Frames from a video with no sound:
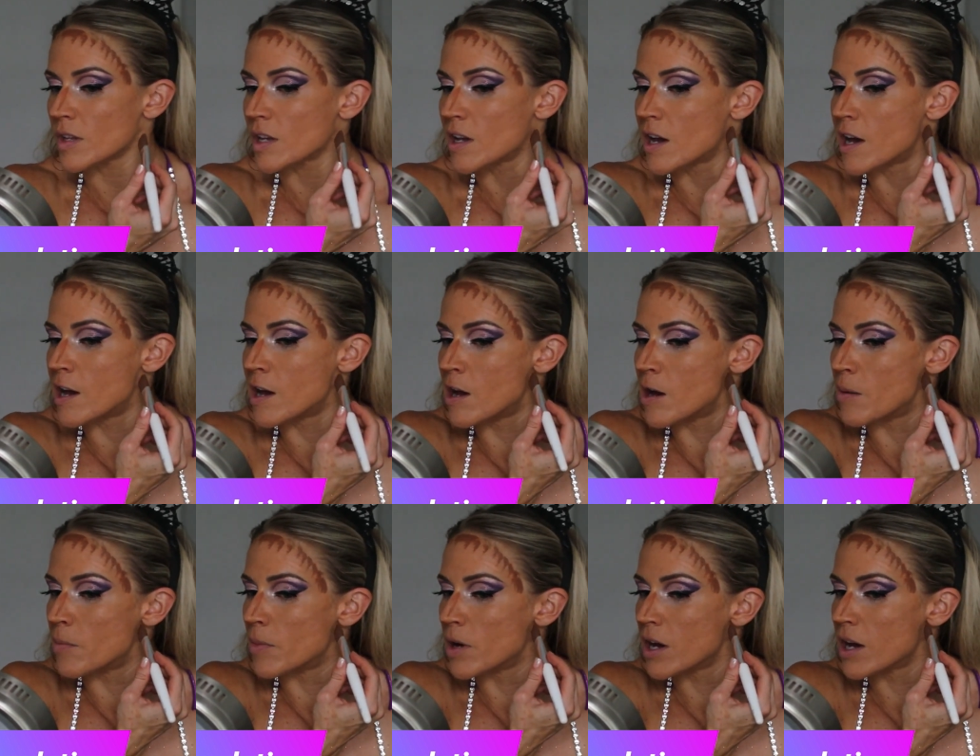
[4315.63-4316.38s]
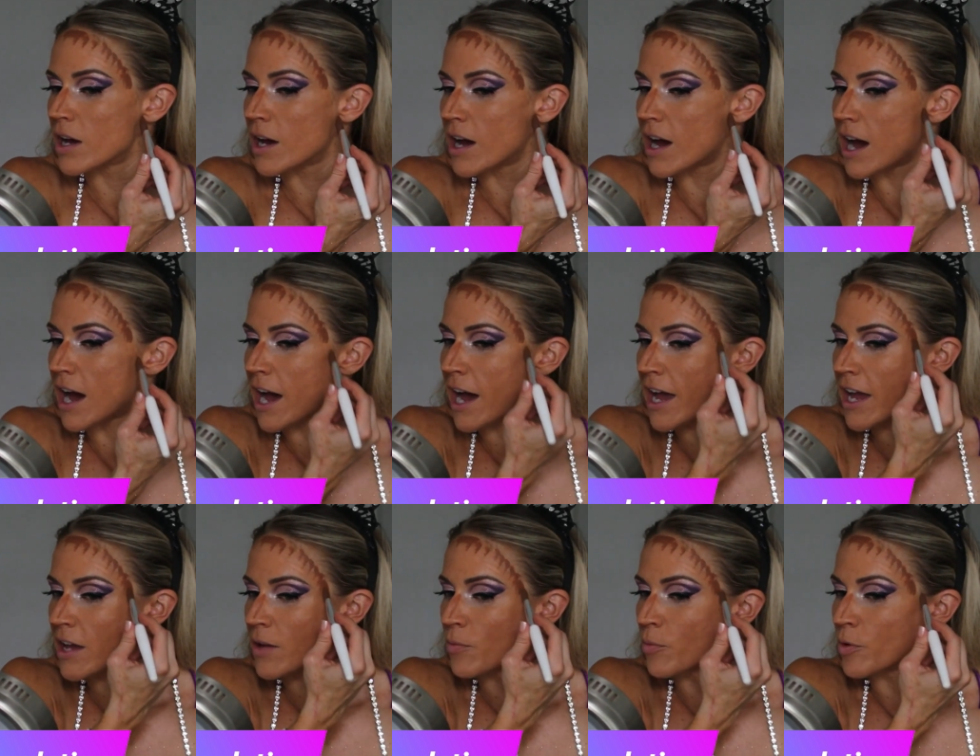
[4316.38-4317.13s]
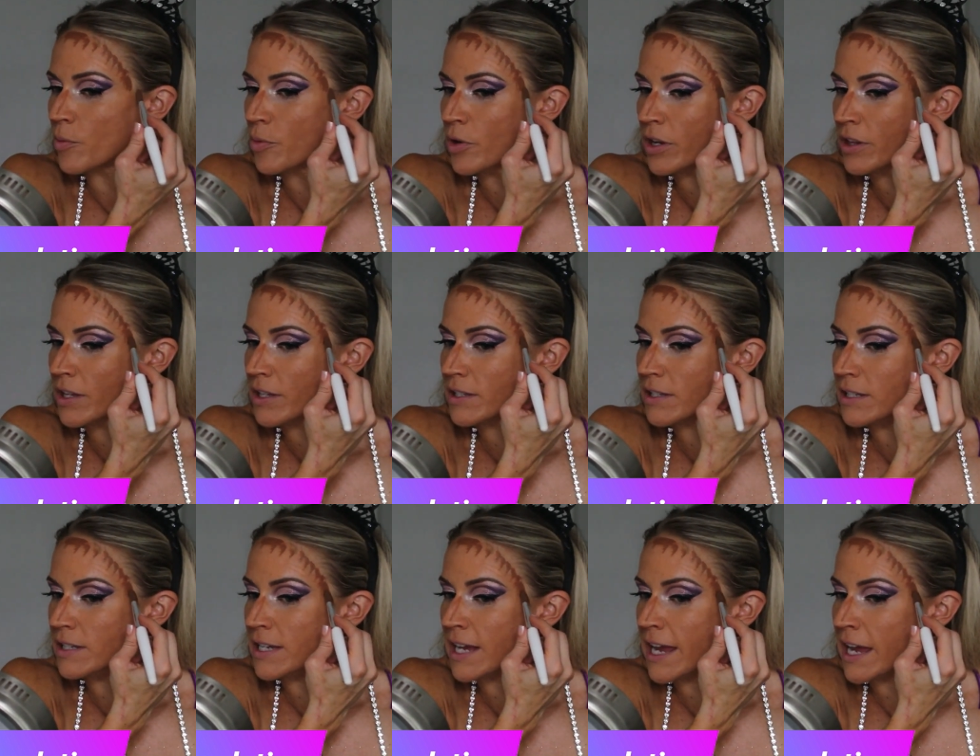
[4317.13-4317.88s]
I will bring this
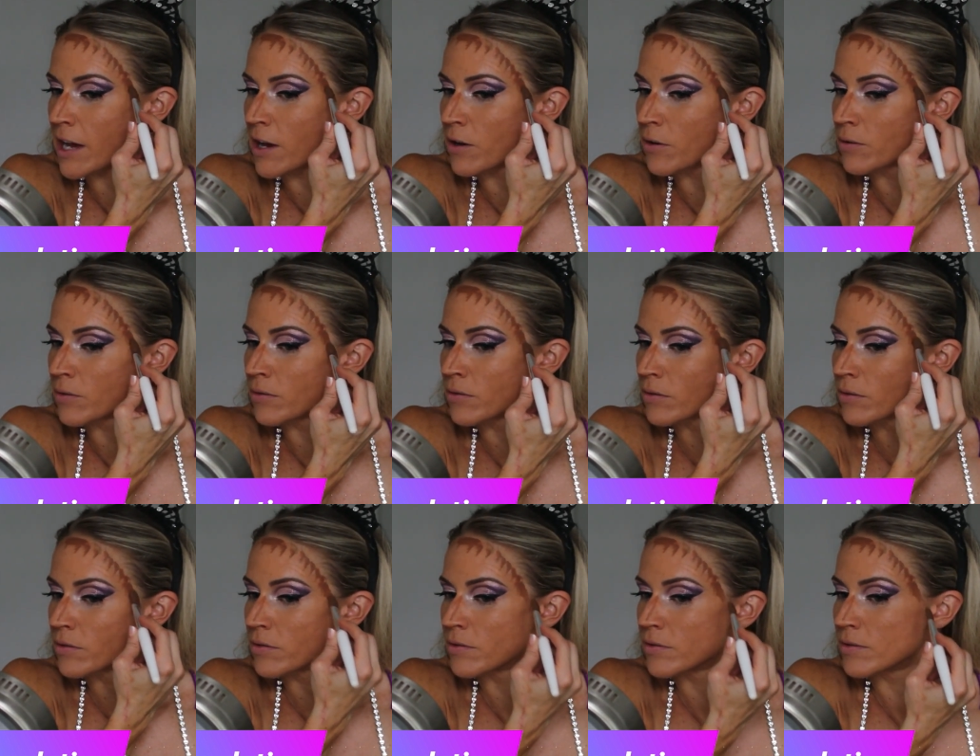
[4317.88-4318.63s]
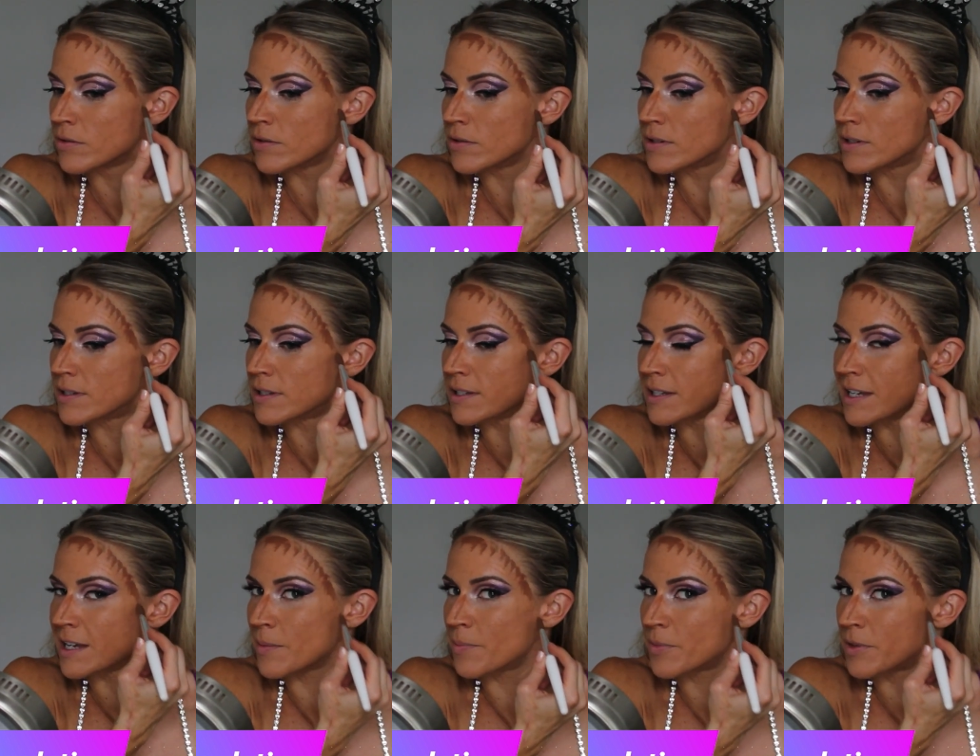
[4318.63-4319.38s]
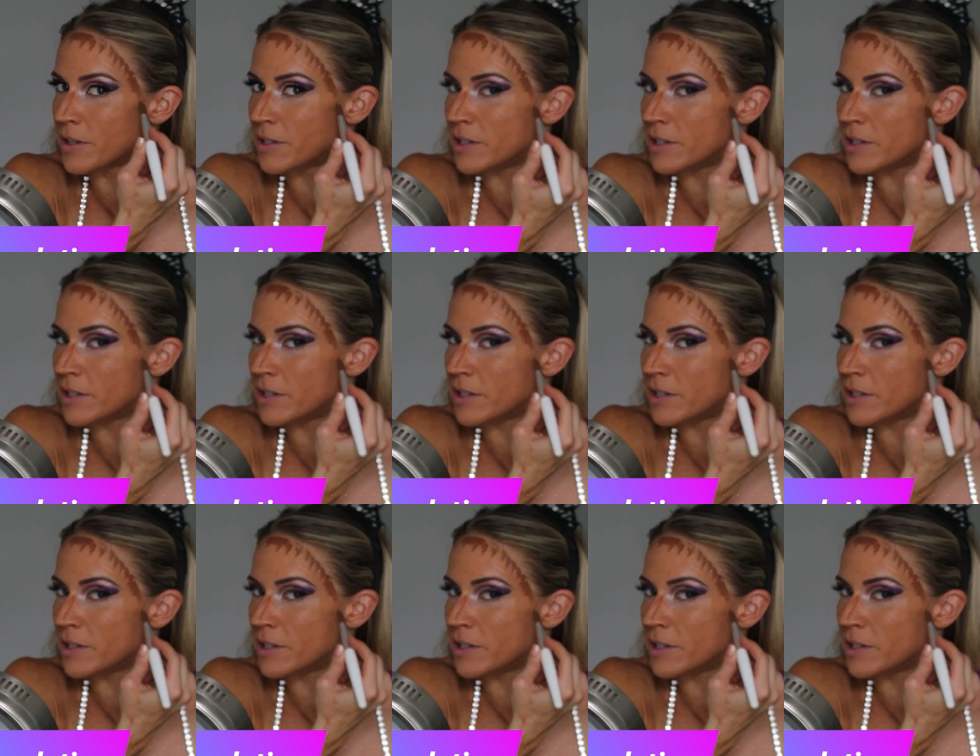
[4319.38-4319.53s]
down, skip the